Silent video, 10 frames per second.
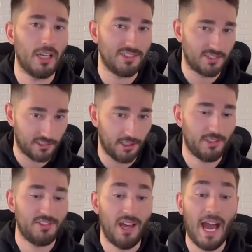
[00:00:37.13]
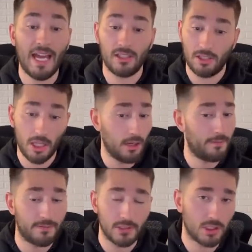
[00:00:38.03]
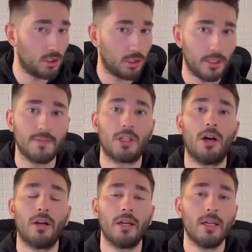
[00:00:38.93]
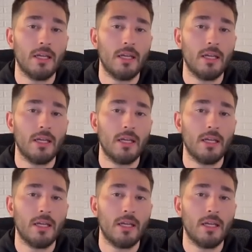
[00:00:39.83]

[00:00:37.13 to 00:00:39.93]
is its looks. I love the look of the car.